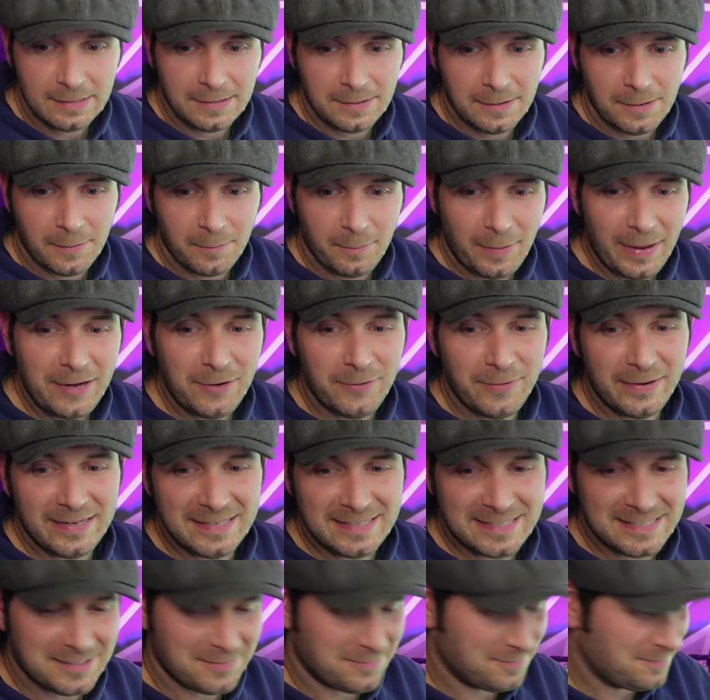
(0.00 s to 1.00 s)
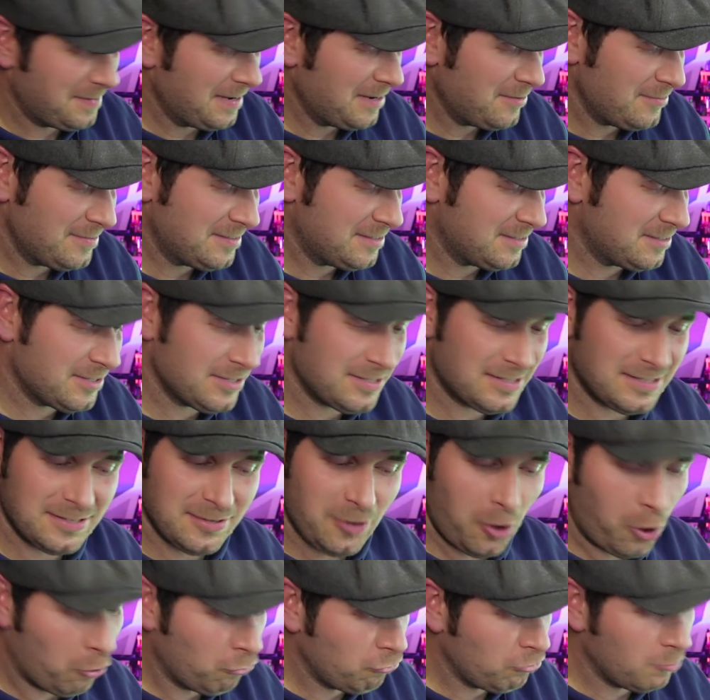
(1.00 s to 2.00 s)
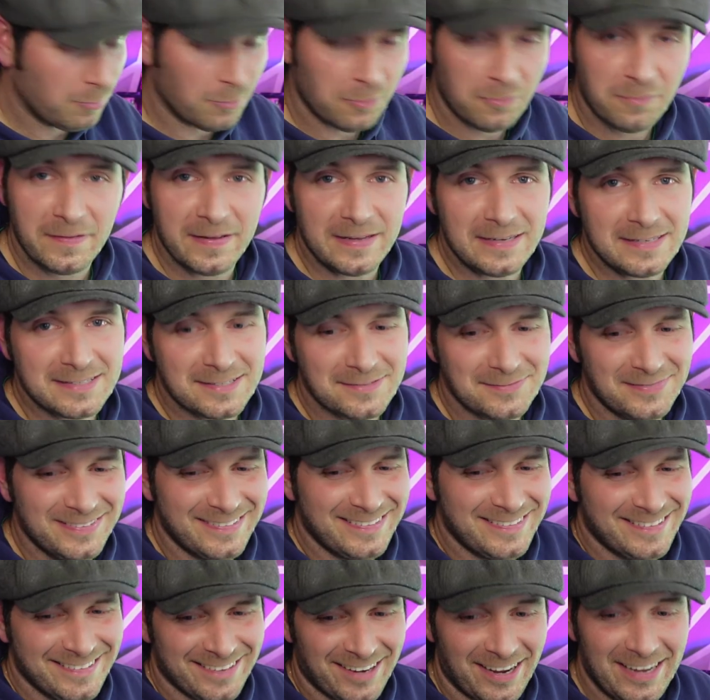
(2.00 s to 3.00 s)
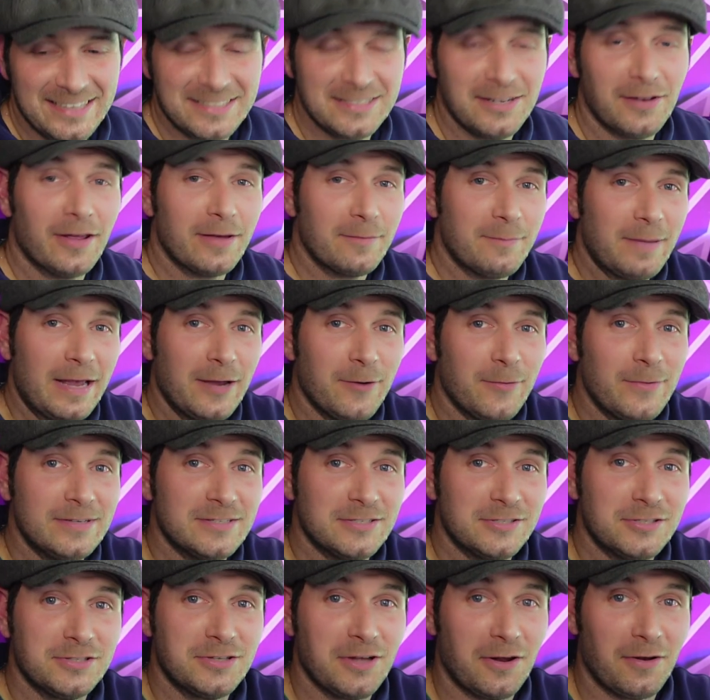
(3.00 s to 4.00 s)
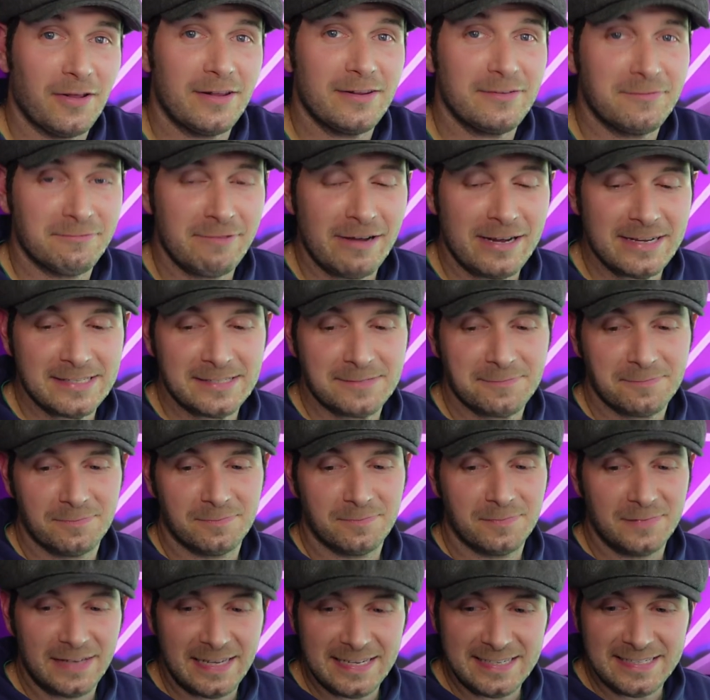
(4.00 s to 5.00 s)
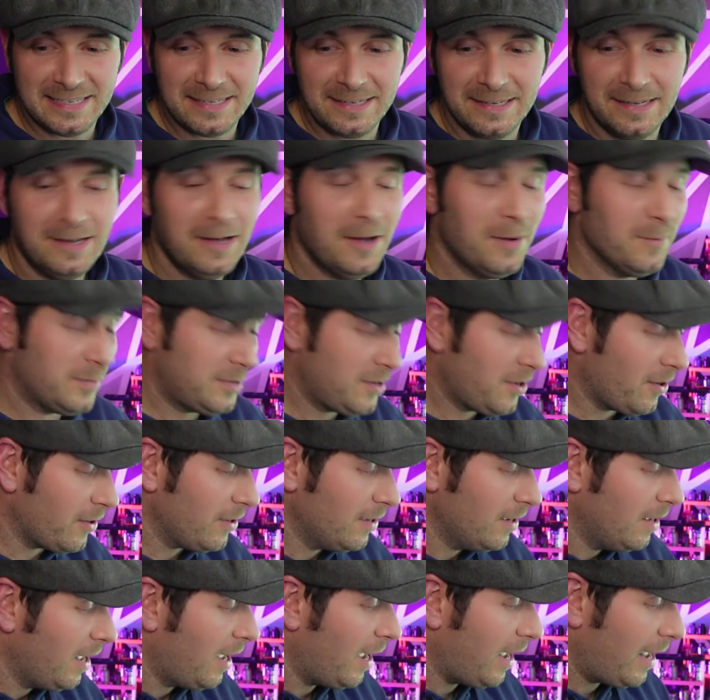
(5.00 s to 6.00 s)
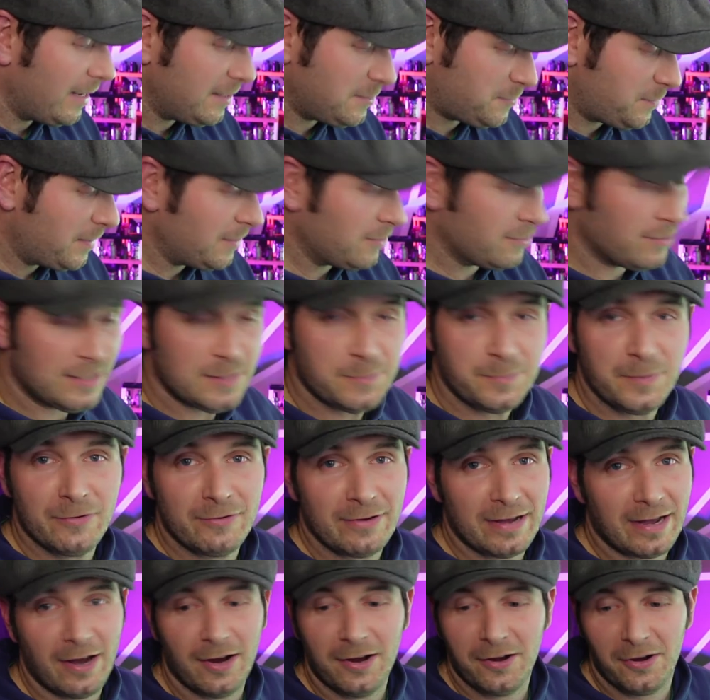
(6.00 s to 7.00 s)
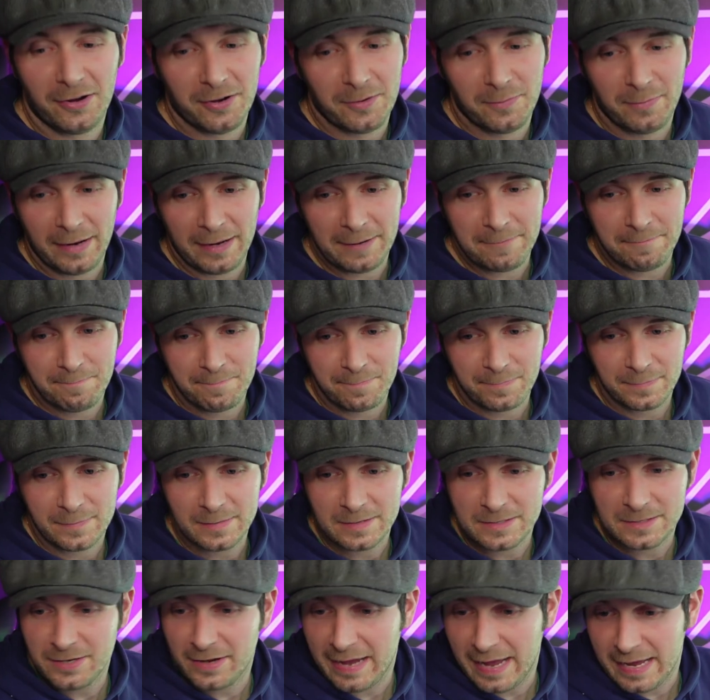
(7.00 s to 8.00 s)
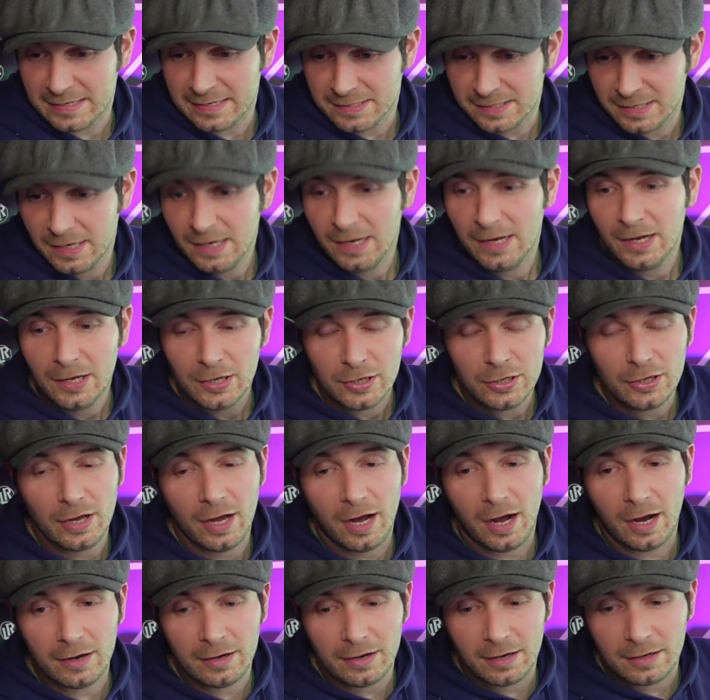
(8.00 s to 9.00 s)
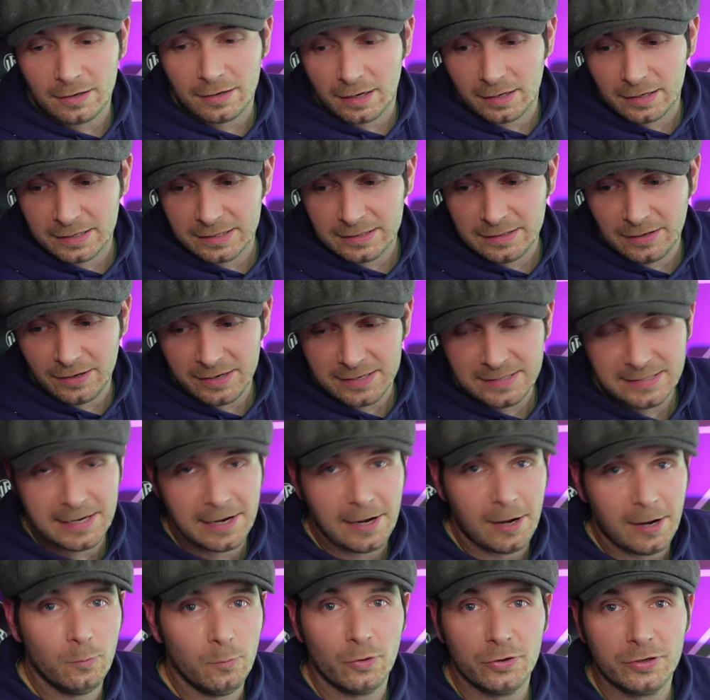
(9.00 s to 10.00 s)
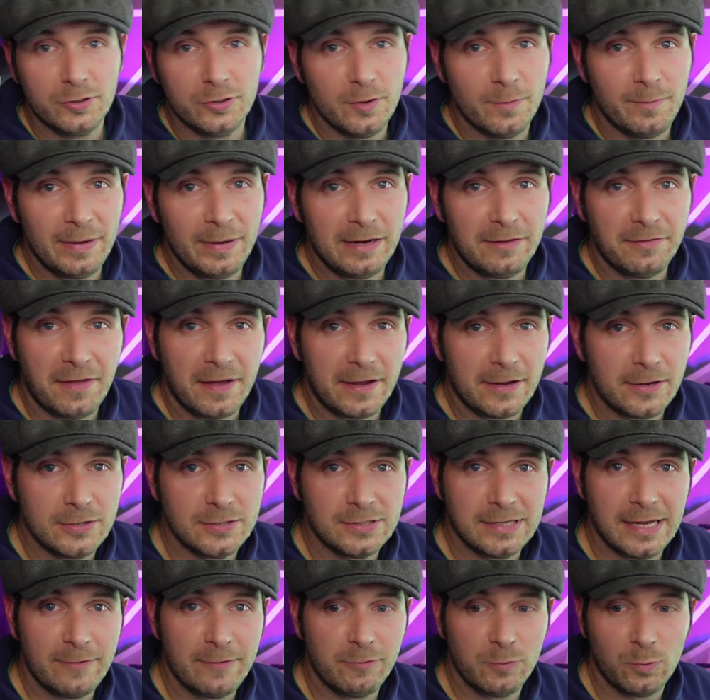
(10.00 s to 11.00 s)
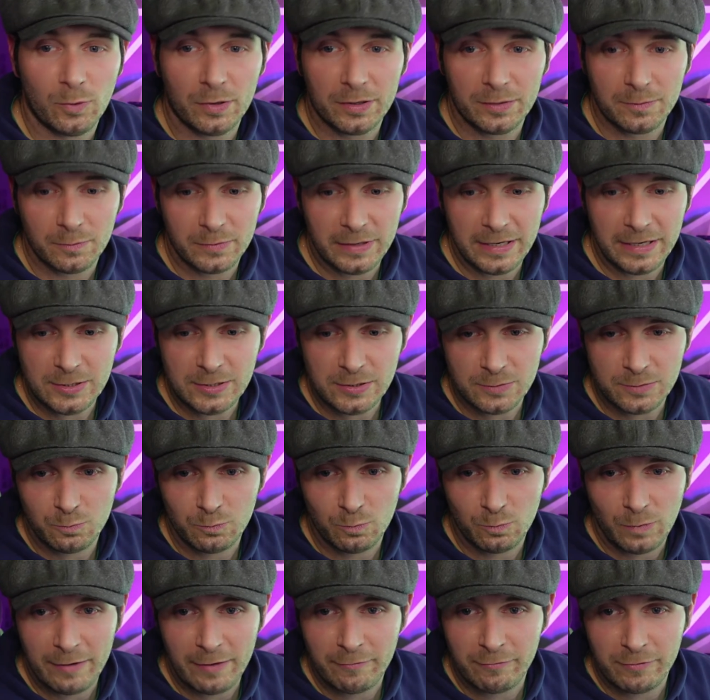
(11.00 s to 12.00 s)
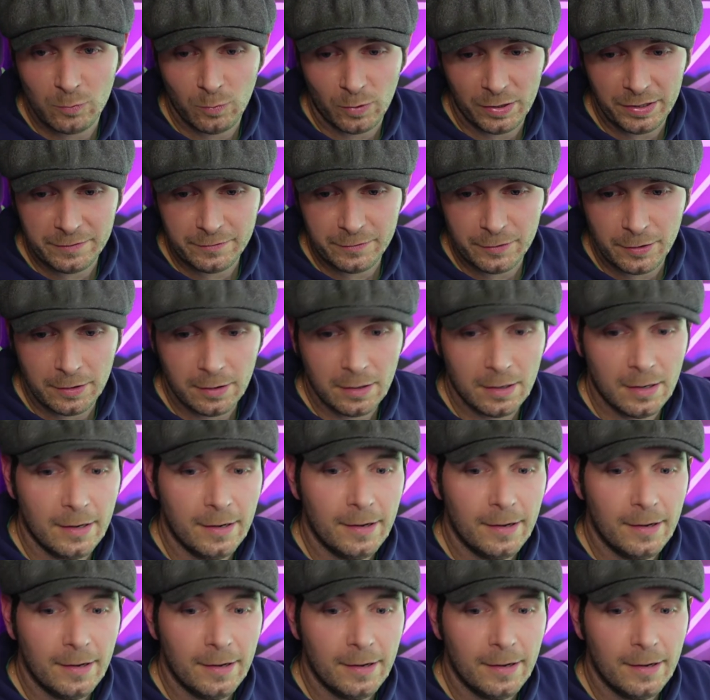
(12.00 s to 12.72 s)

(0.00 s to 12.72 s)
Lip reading: Penguins. Penguins are just horrible things. I actually like penguins. I just don't like the face, Lizzie. But no, it's been great. I can't complain. So yes. Like I say, I'm not going to do a billion thank yous to everyone, each and every one of you.